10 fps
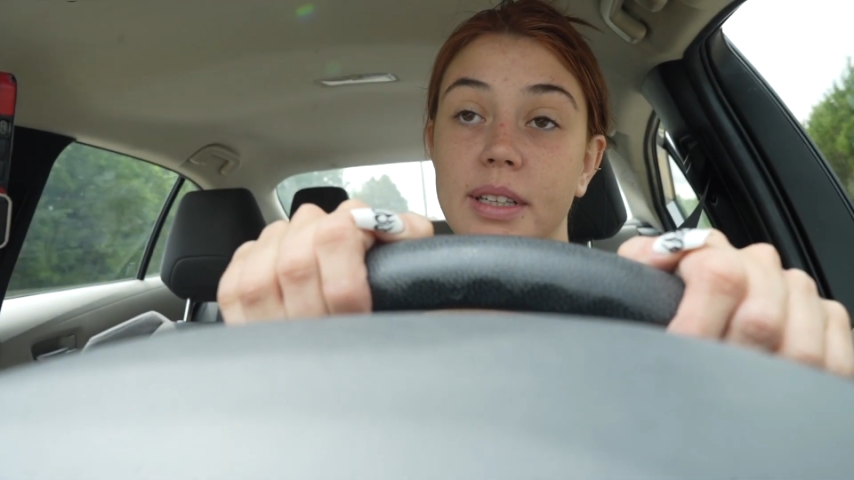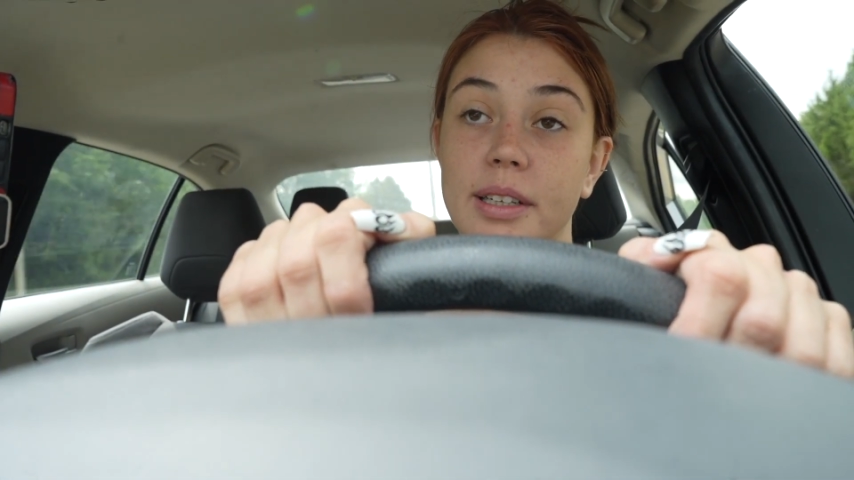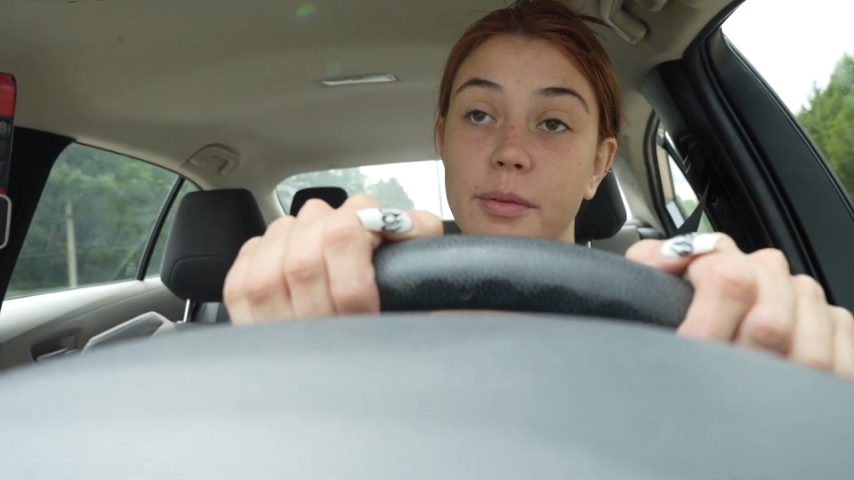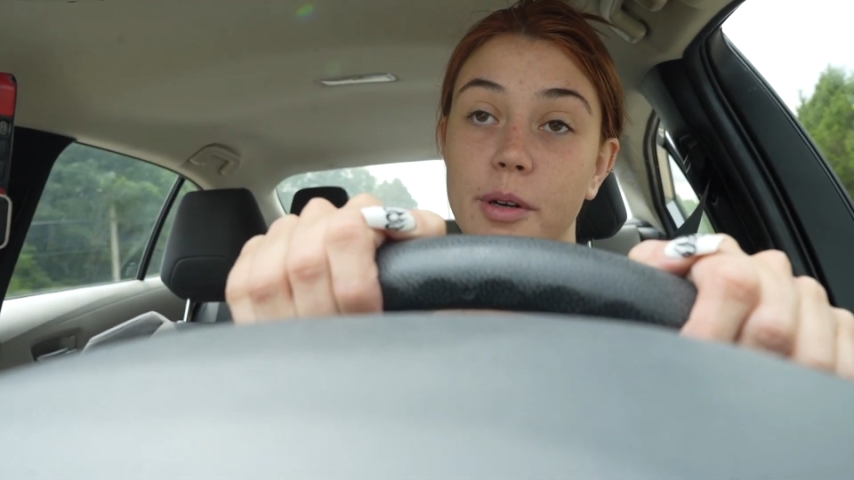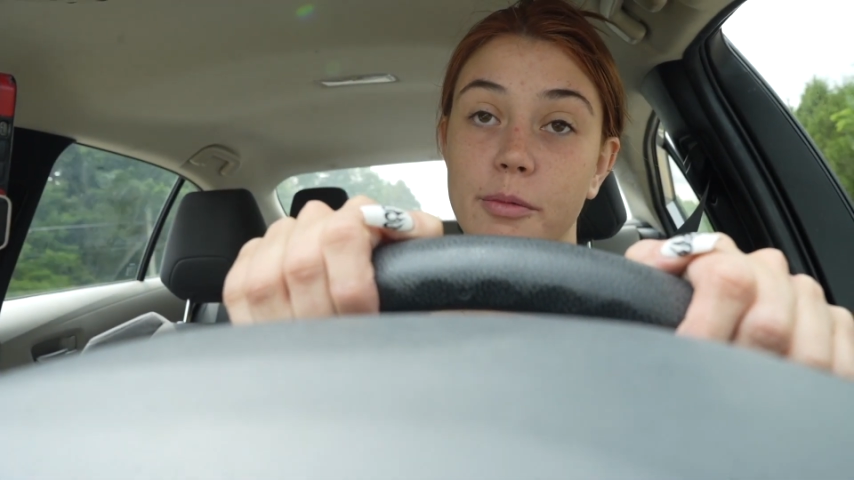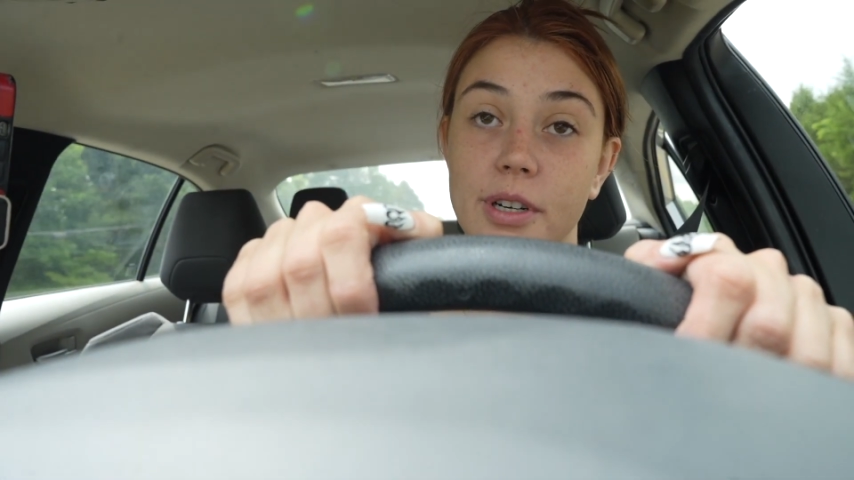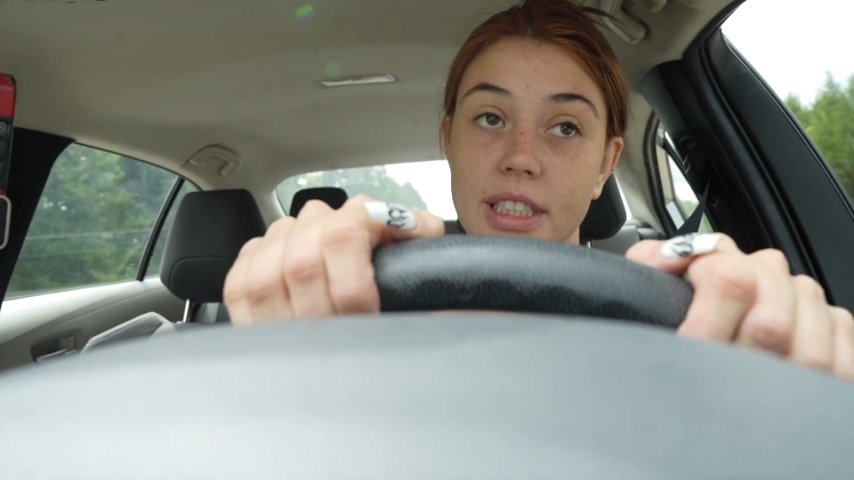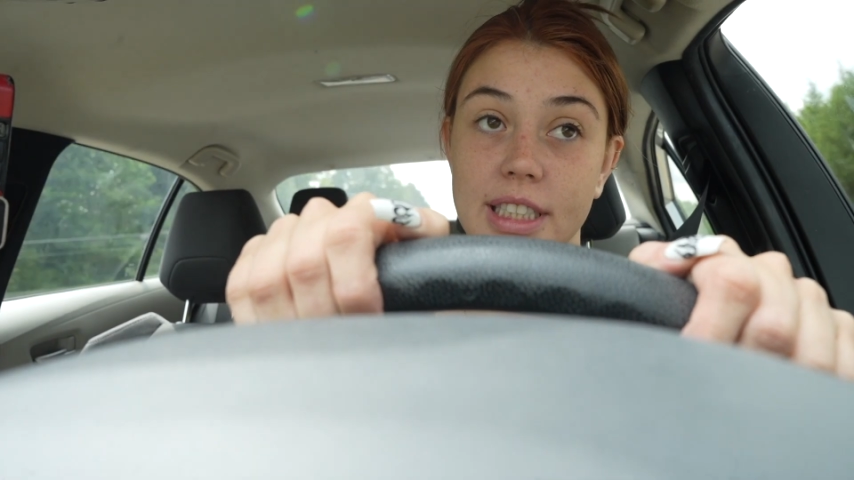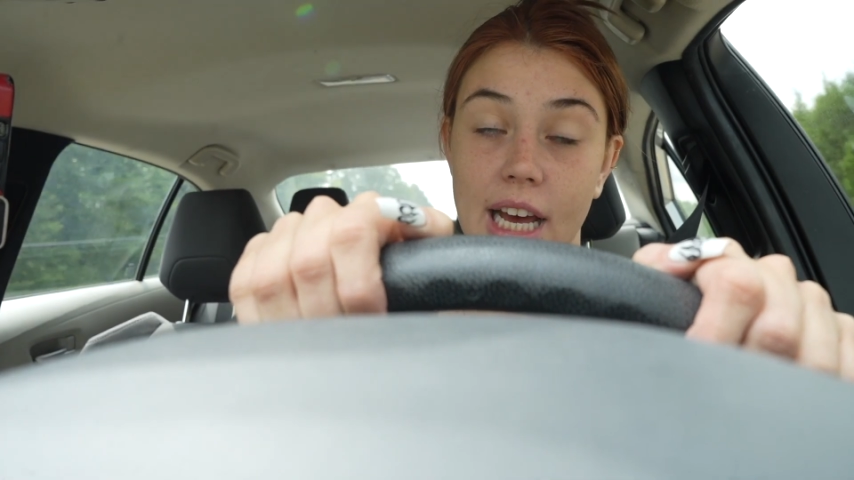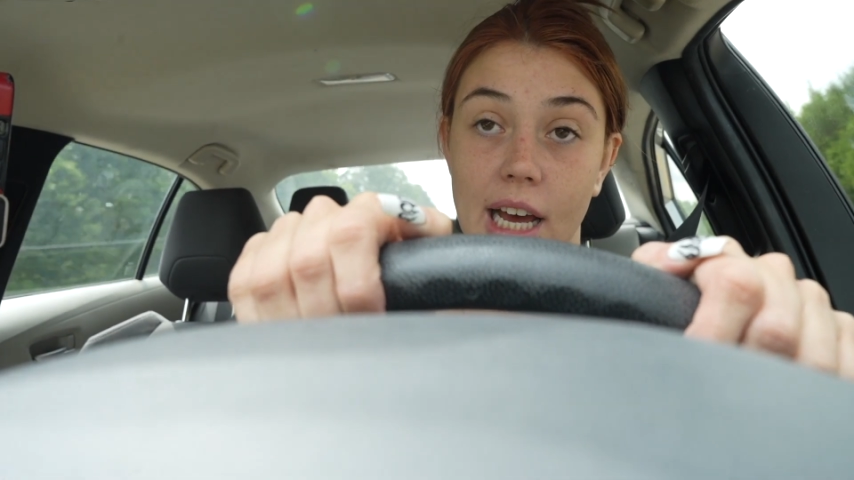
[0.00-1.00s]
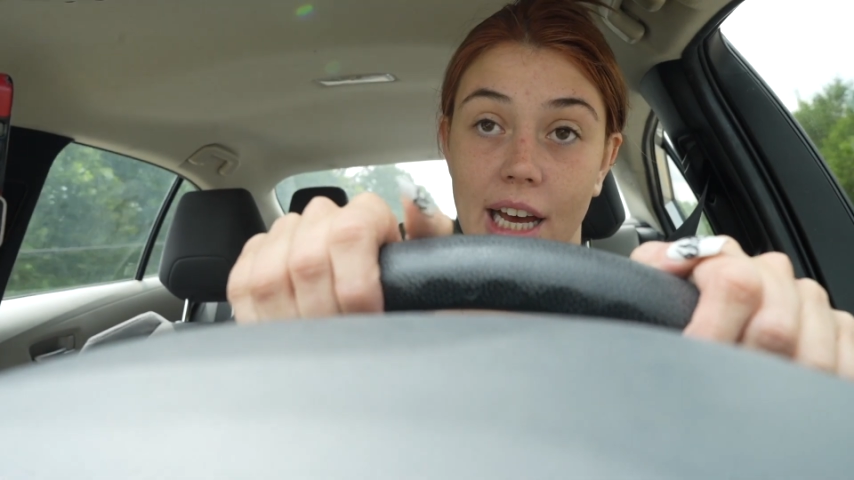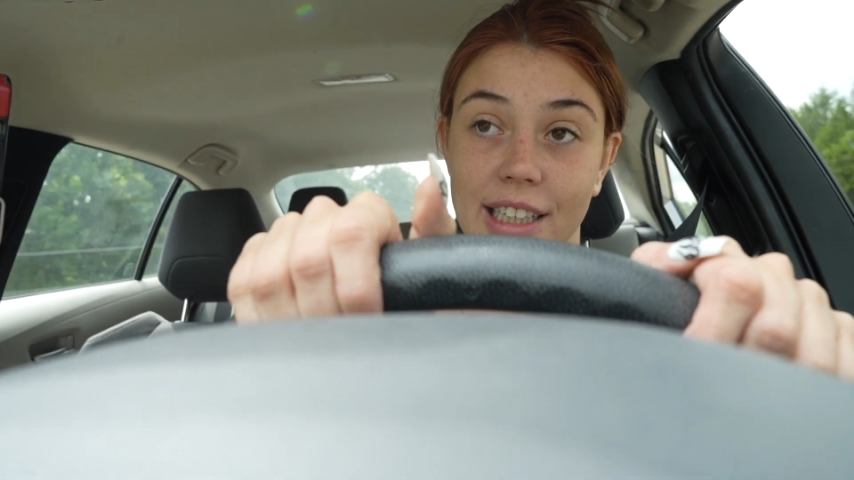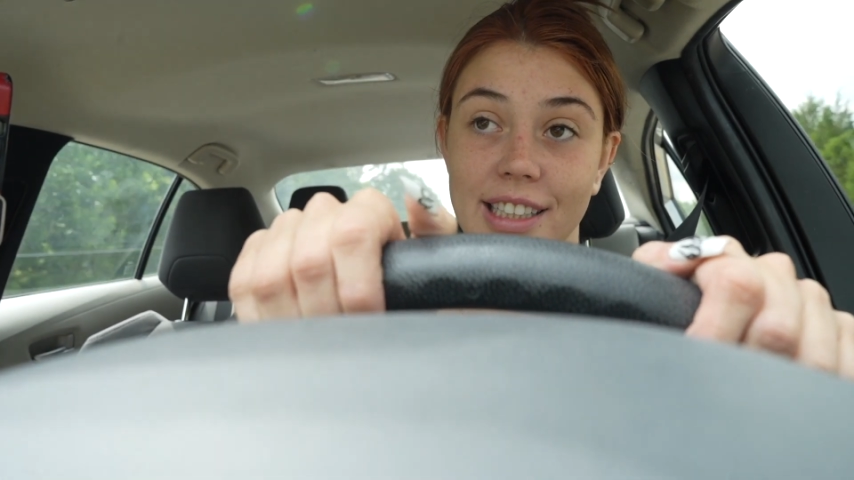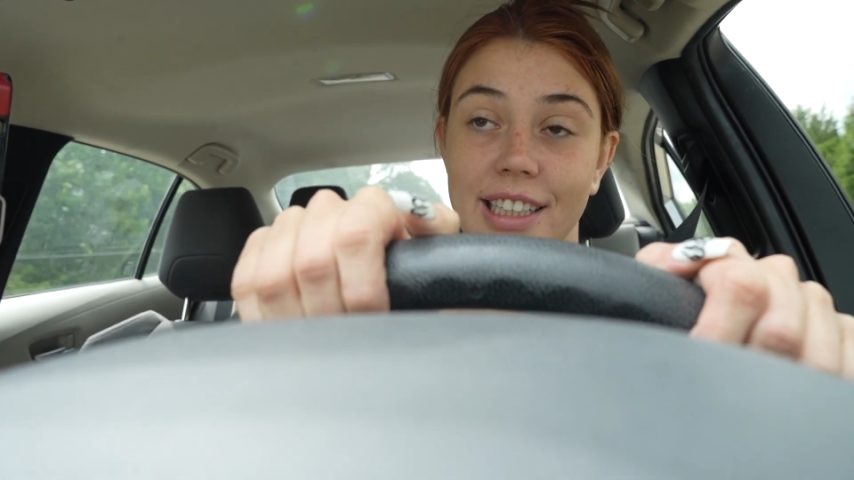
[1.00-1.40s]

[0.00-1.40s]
little bit more sad,